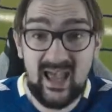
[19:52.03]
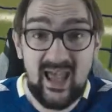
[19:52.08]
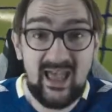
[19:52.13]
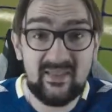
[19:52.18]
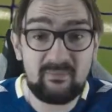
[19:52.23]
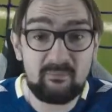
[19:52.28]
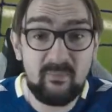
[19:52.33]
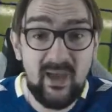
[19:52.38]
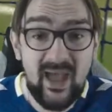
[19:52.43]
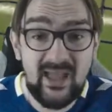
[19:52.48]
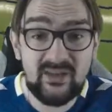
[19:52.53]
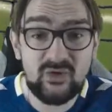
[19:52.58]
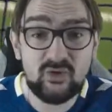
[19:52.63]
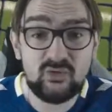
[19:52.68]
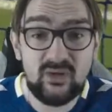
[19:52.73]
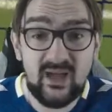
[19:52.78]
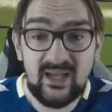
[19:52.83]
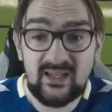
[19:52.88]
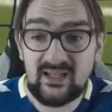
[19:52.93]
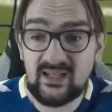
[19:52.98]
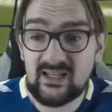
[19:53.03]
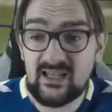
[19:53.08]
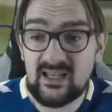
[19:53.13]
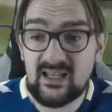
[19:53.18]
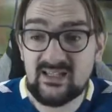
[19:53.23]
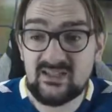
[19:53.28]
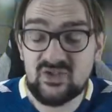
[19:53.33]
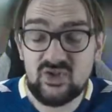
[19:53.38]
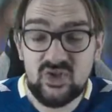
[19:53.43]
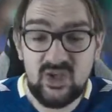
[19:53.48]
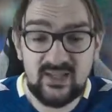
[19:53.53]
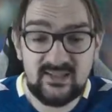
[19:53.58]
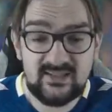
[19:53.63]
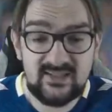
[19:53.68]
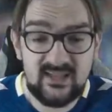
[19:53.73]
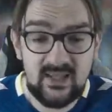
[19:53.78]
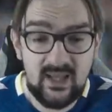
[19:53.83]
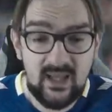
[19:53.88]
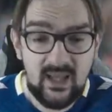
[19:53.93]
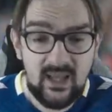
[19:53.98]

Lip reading: And Man United is just,